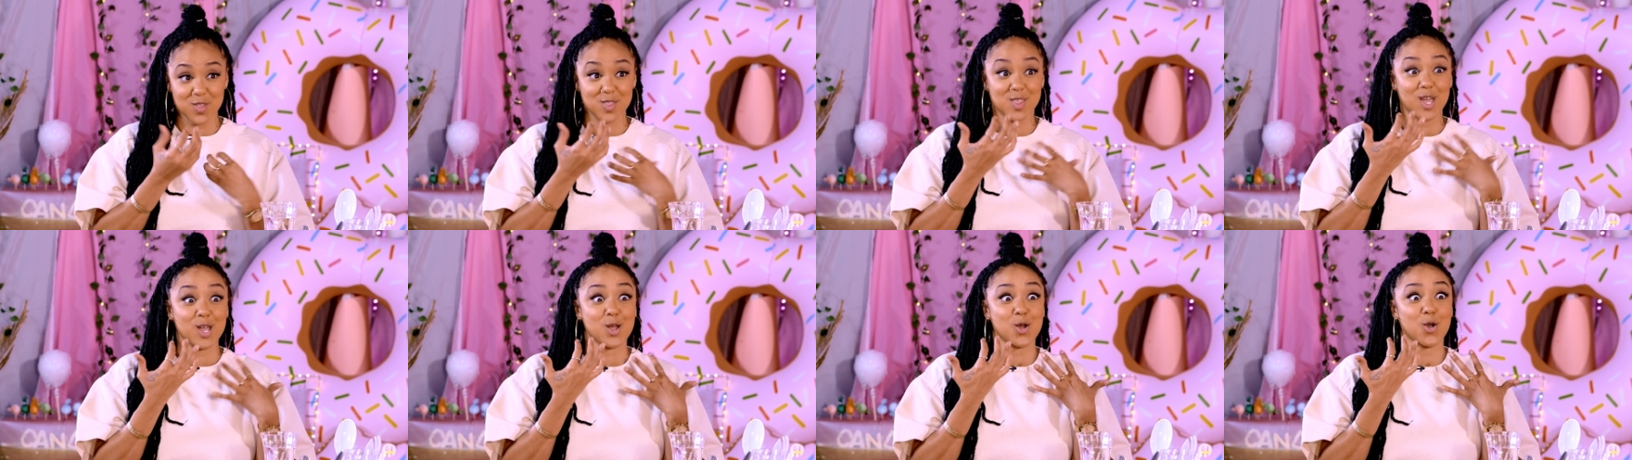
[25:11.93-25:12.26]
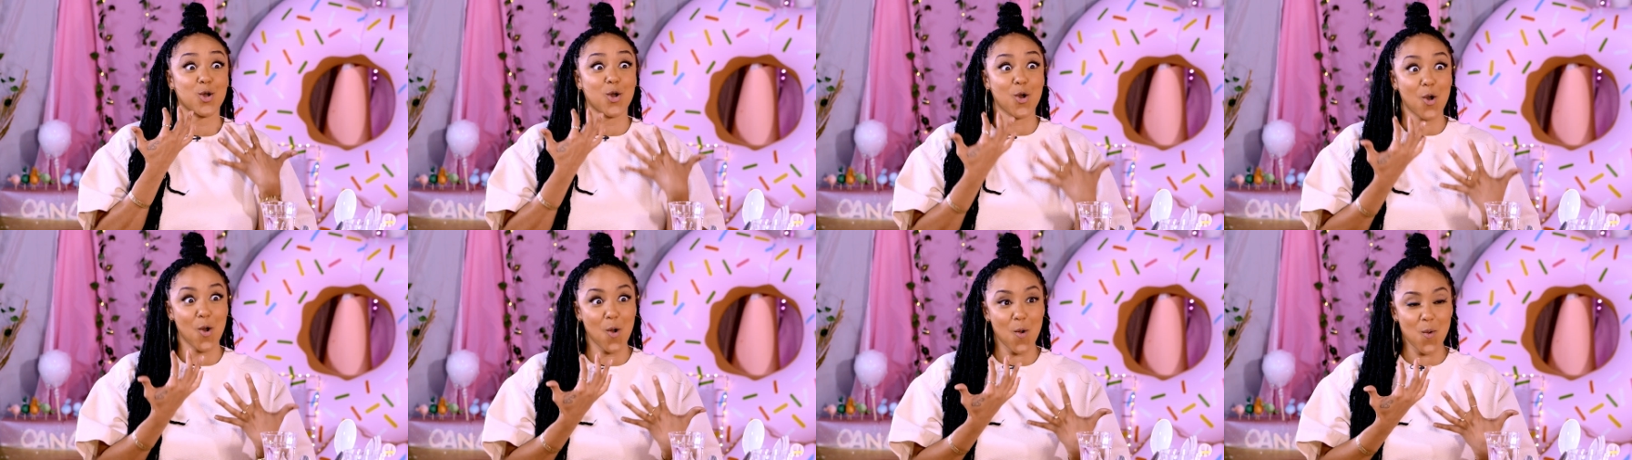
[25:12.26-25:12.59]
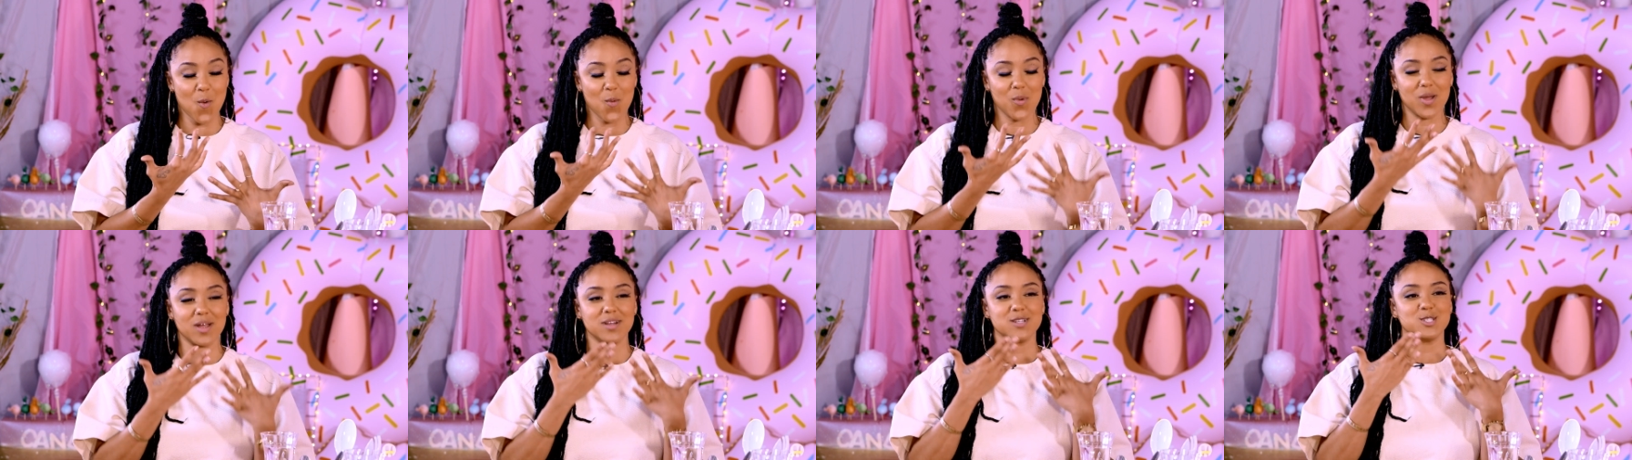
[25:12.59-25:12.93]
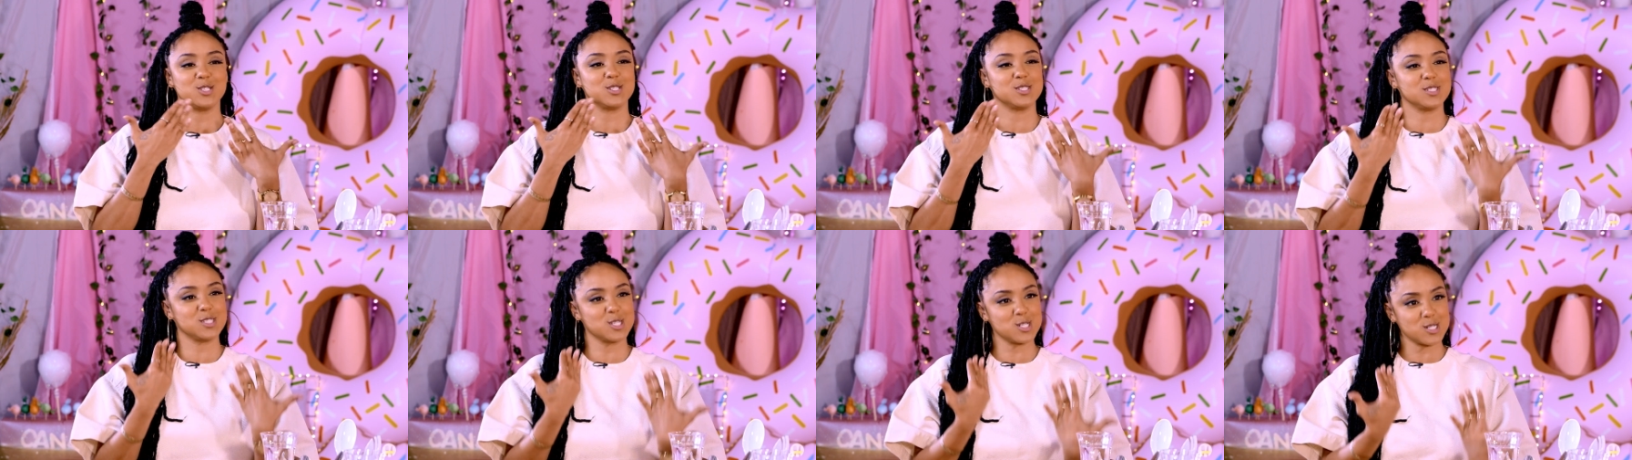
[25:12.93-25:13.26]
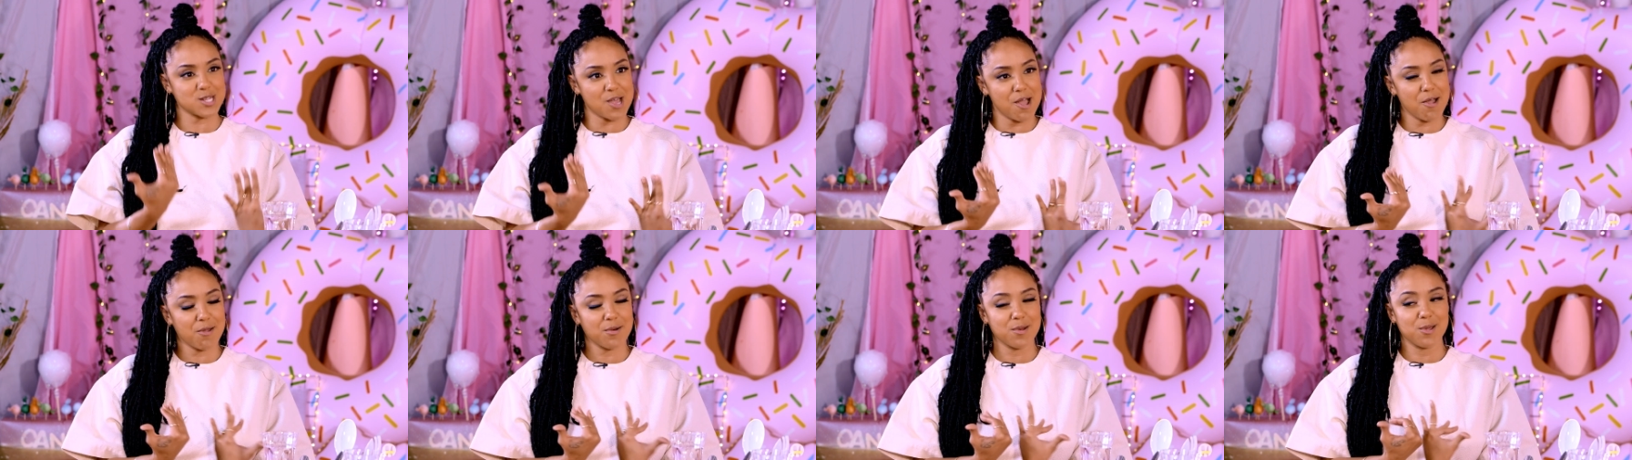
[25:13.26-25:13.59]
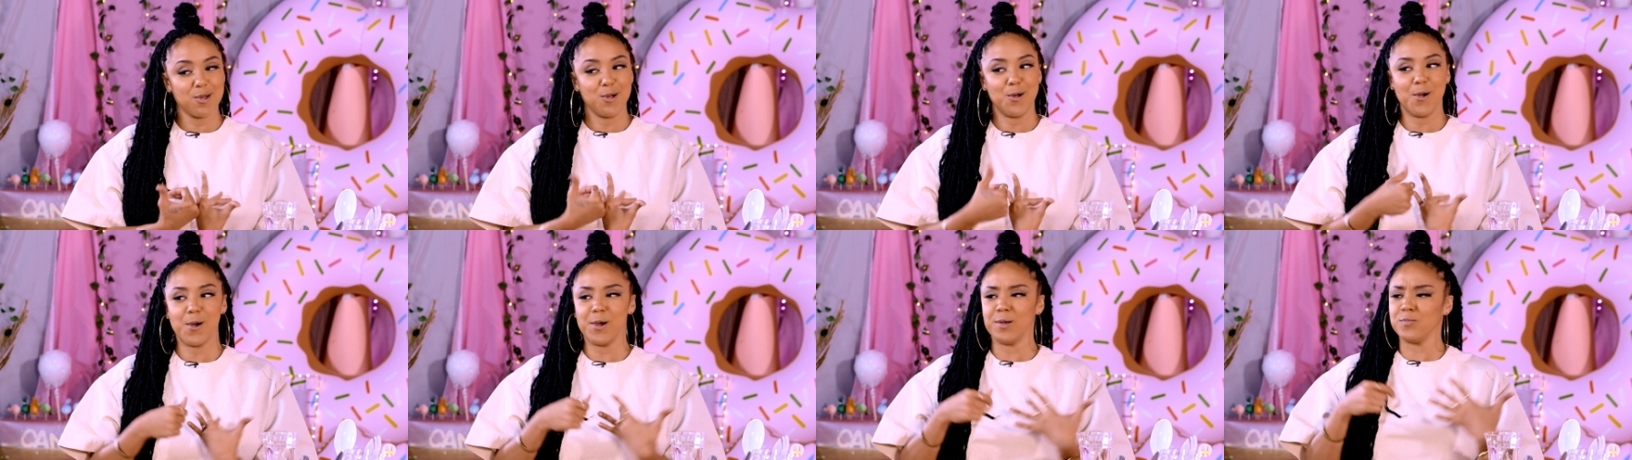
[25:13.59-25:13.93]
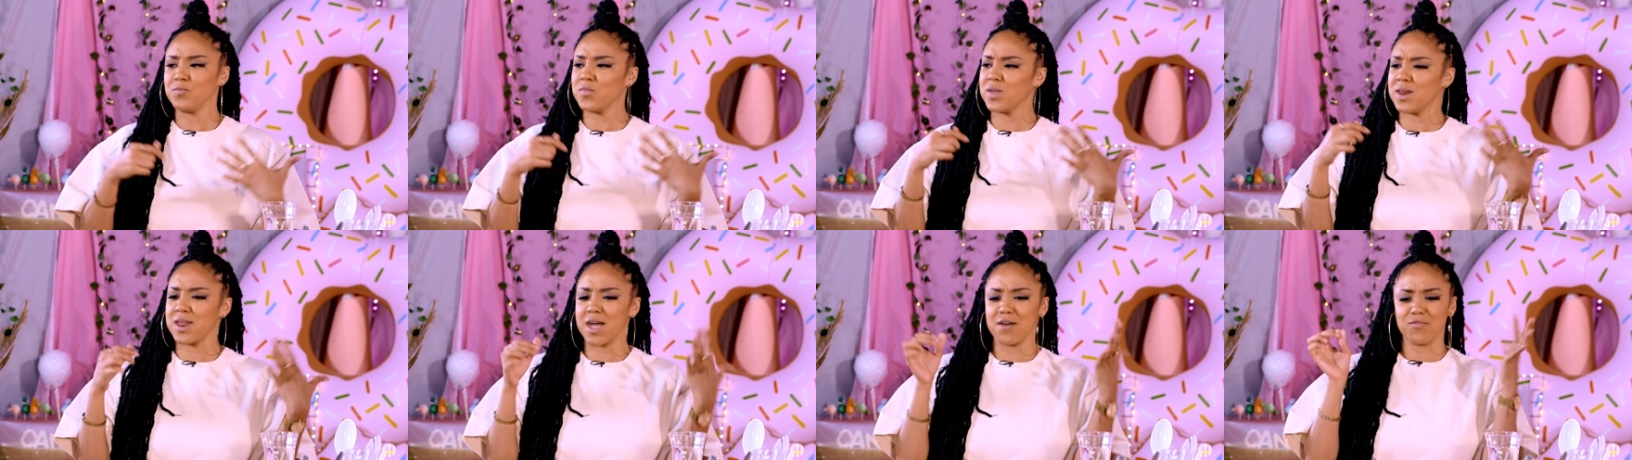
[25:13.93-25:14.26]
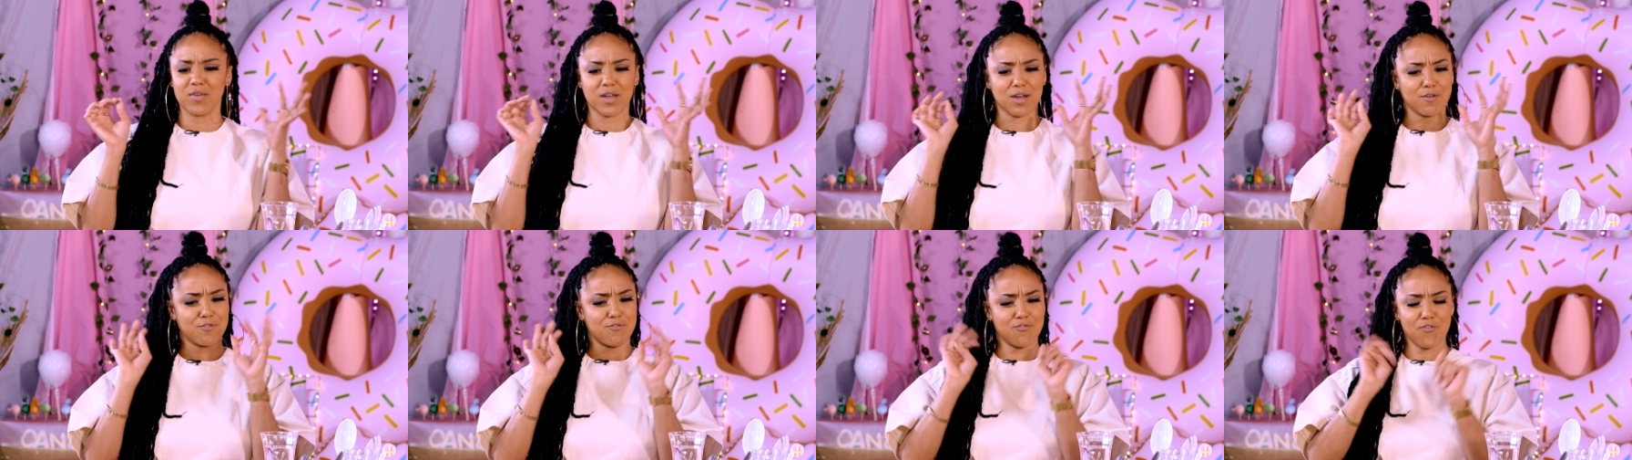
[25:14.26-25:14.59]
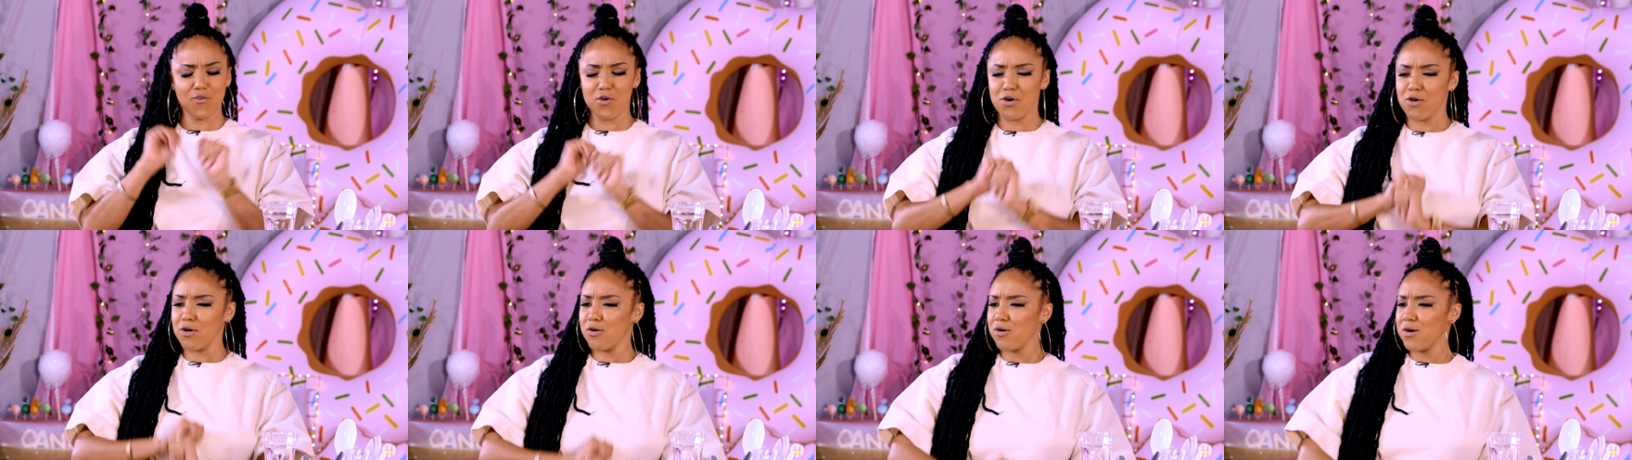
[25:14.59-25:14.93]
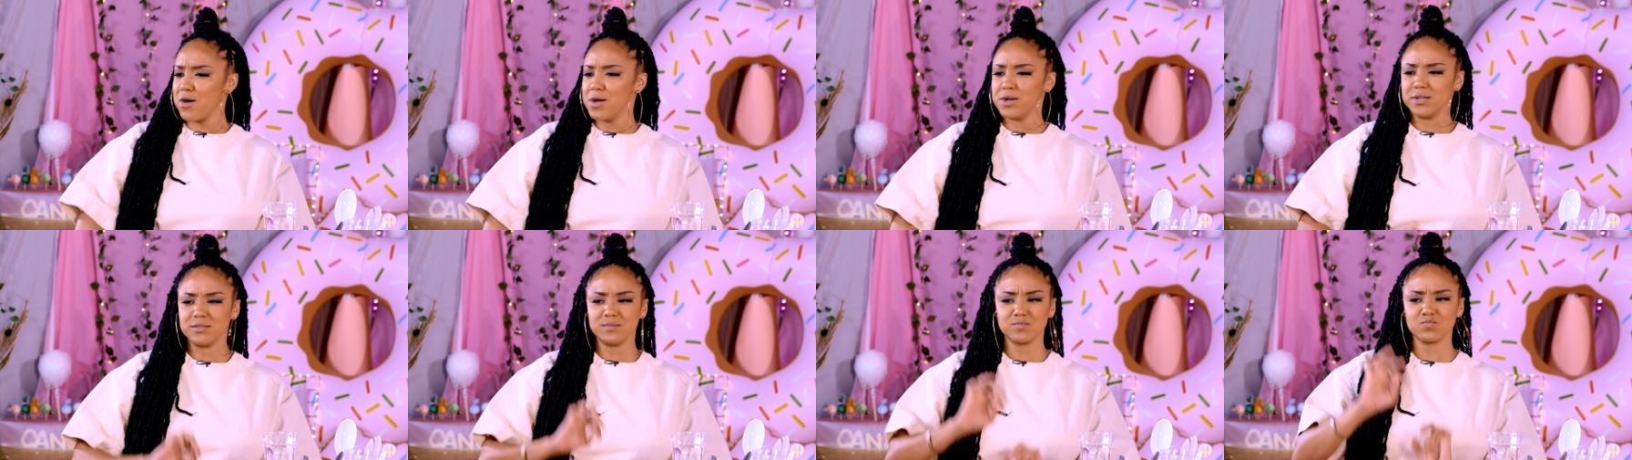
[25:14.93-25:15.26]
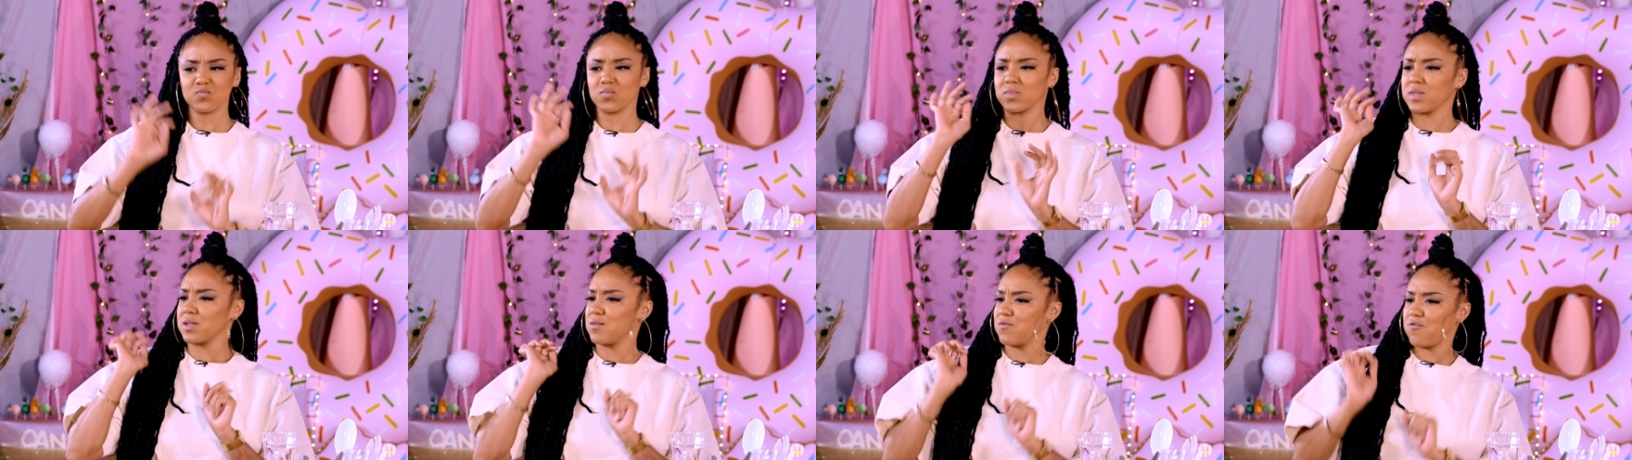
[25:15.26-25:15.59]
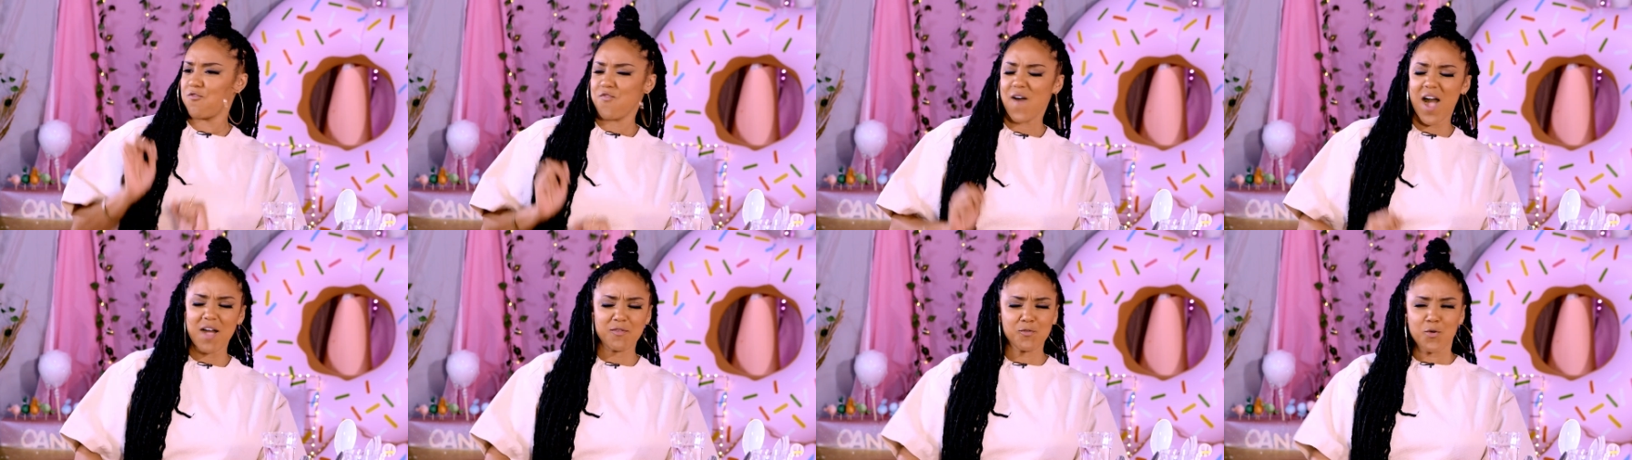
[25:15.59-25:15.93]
like go and just sit down and have like a full five